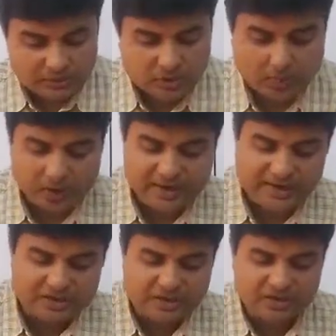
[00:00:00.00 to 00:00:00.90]
the
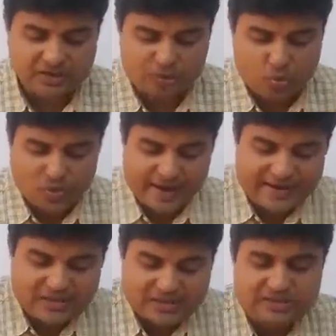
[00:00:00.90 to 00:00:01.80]
pollination is of two
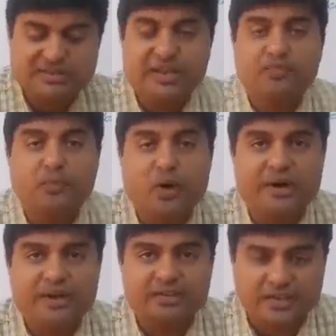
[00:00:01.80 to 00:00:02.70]
kinds,
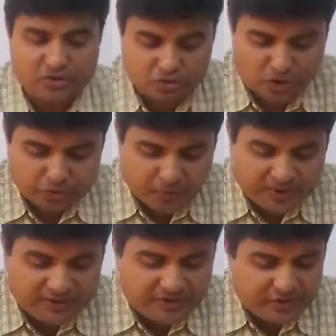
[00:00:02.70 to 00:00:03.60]
self-pollination and
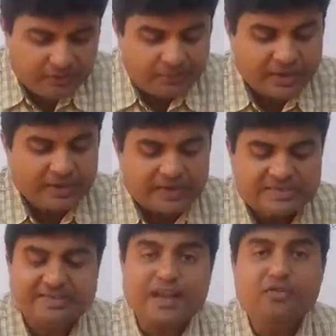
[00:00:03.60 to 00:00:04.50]
cross-pollination.
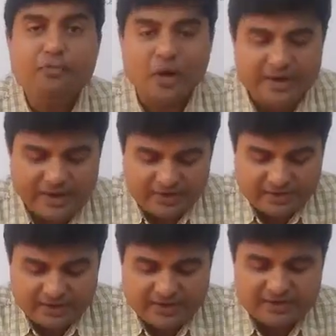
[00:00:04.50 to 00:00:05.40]

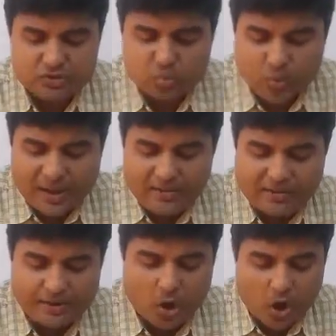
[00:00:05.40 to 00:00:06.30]
Self-pollination is one
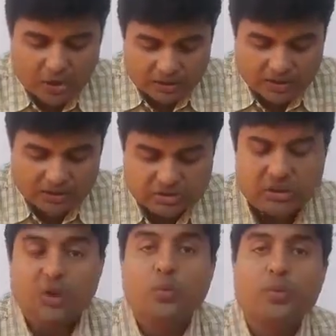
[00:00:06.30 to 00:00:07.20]
that
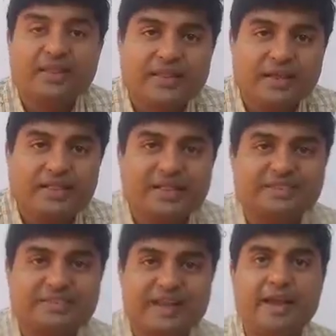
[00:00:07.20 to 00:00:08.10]
occurs within the
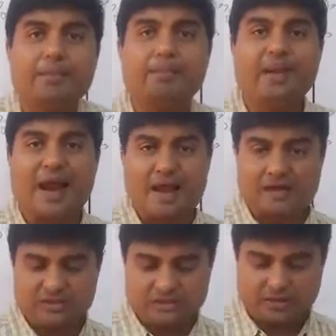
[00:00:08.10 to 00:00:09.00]
same
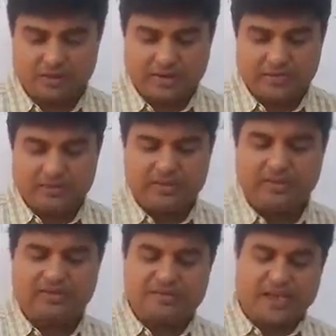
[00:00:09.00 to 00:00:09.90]
plants, okay, within
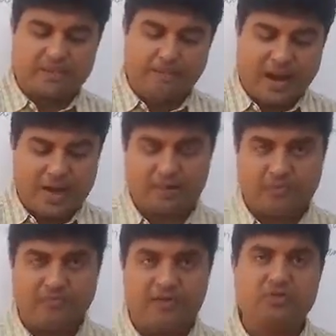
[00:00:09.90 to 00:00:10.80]
the same plant.
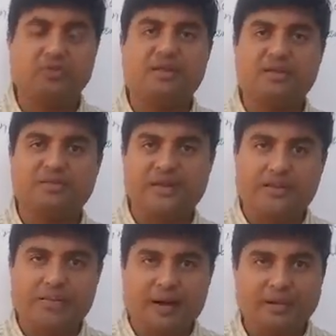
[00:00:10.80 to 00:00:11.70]
If it is within the
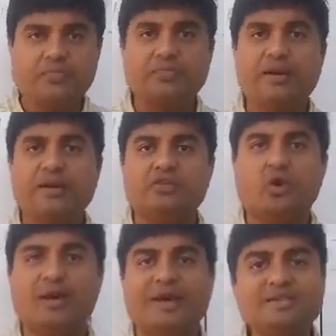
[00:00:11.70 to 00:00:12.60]
same plant, then it is
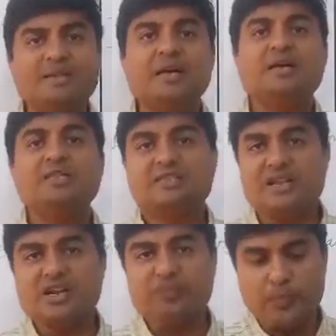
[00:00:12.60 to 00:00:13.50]
called as
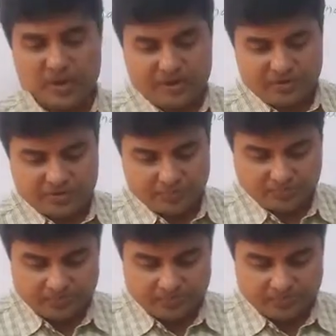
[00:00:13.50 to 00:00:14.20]
self-pollination.